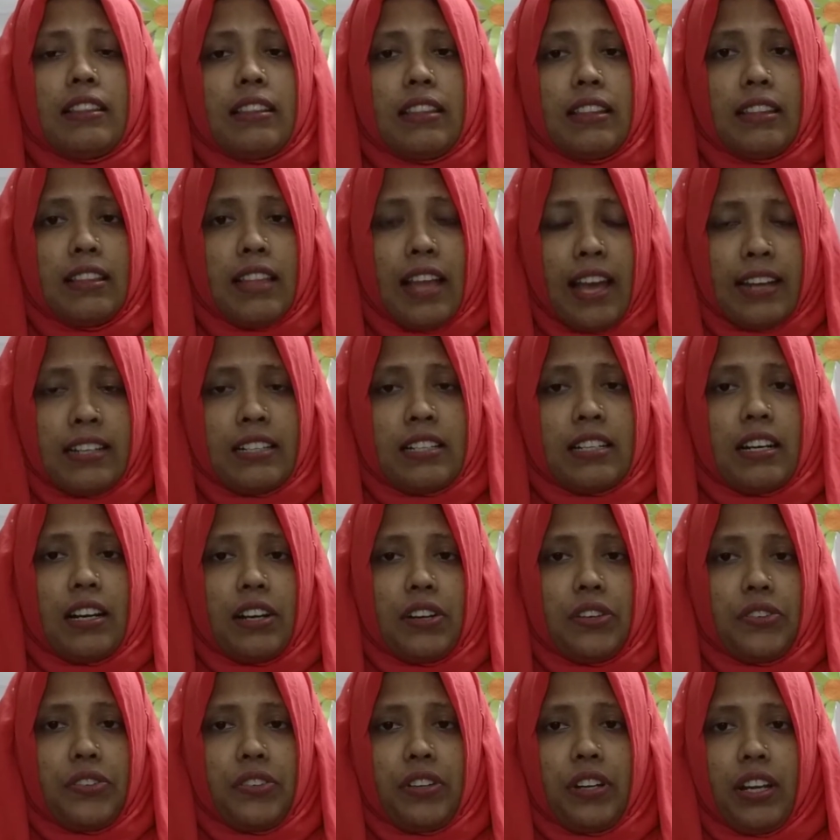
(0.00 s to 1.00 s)
that
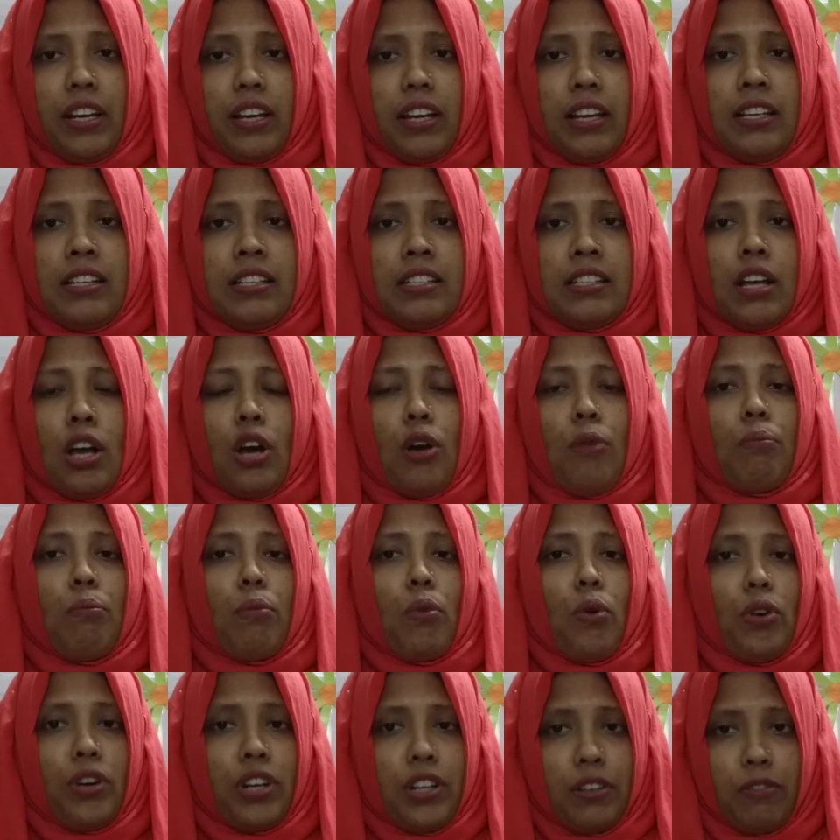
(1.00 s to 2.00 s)
country is
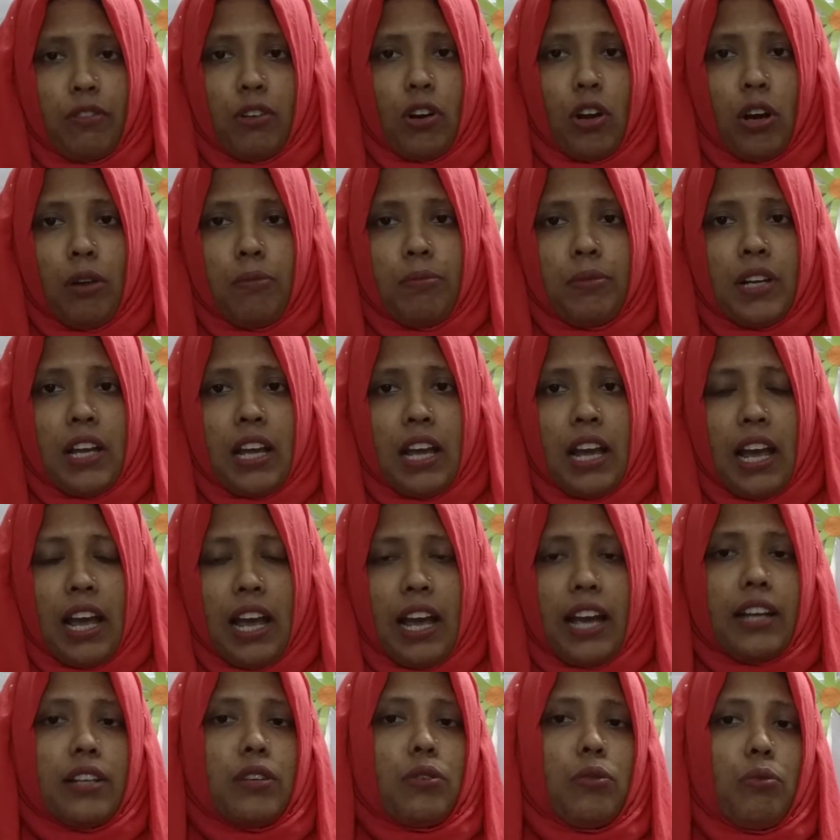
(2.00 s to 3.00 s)
more developed,
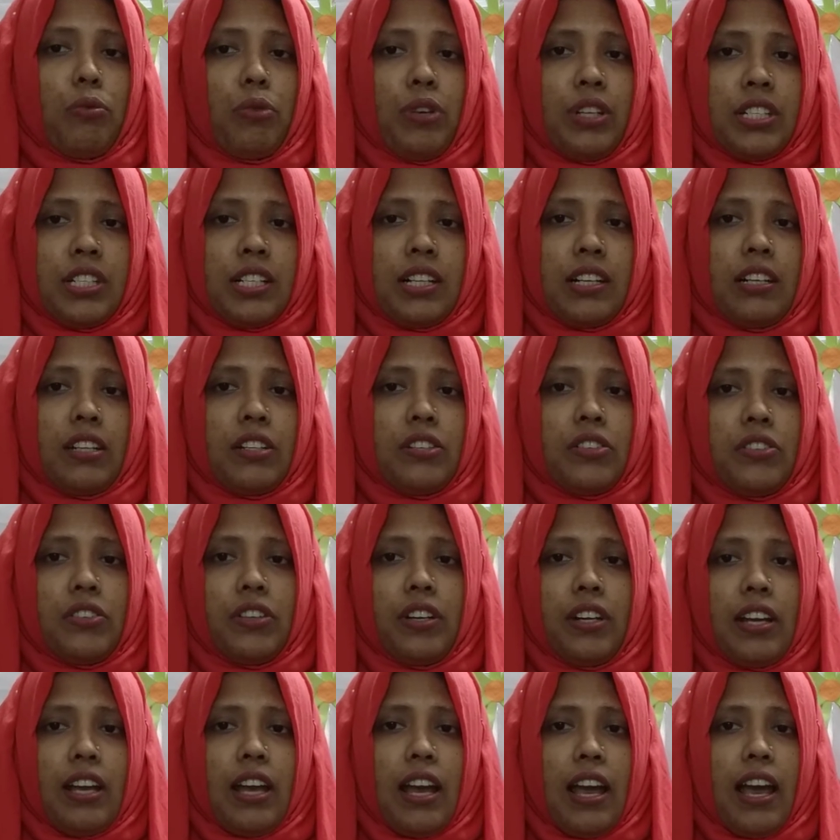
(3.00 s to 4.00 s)
and which
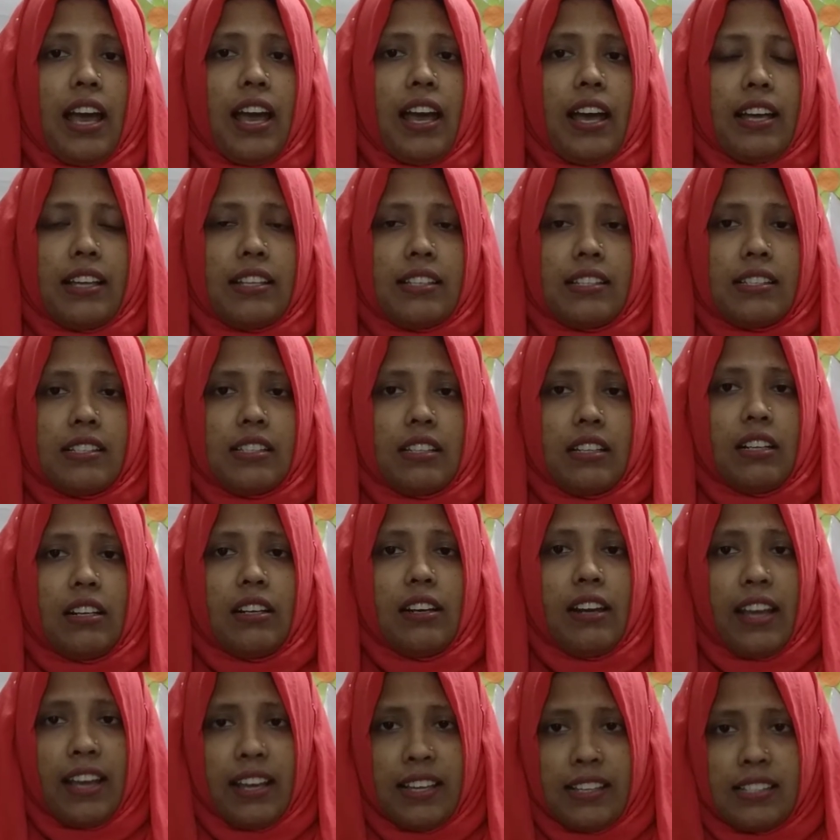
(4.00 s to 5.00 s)
country has
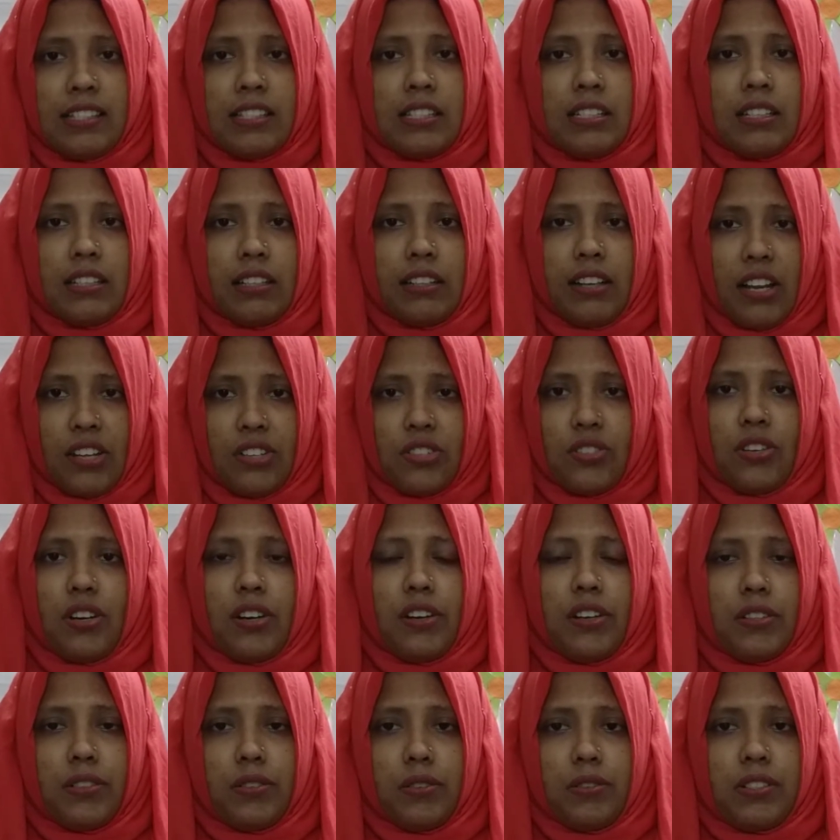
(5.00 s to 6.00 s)
less natural
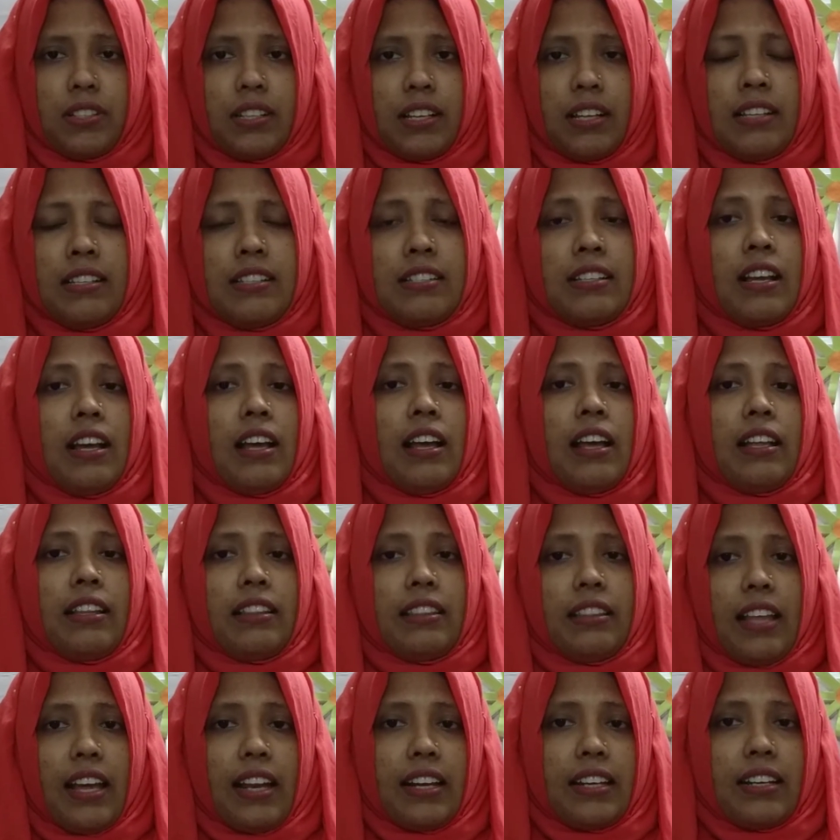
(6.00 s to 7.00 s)
resources,
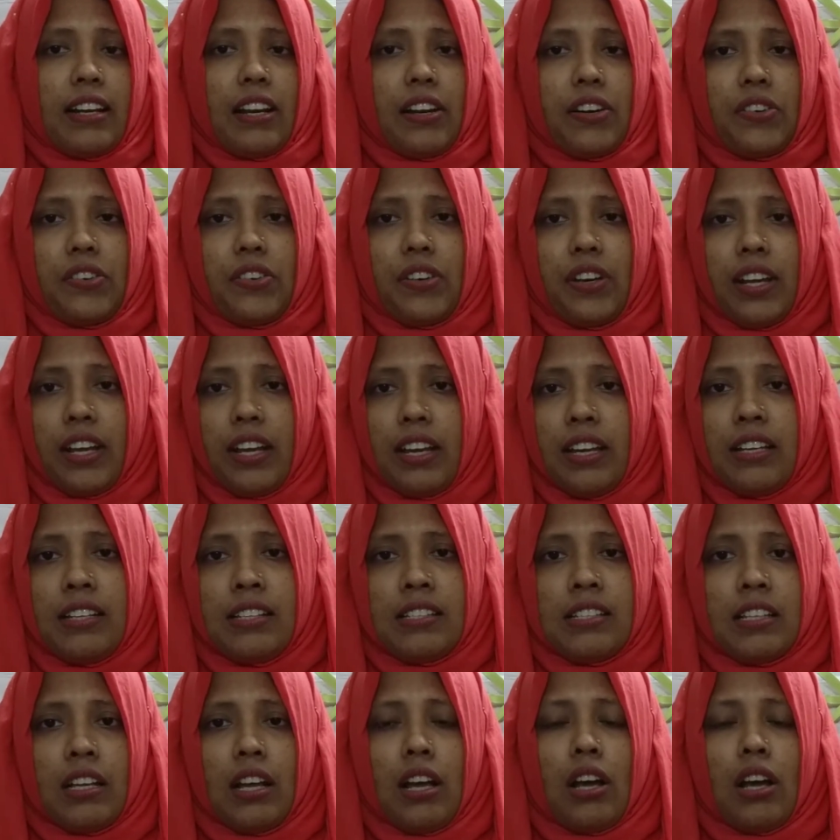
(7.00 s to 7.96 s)
that country is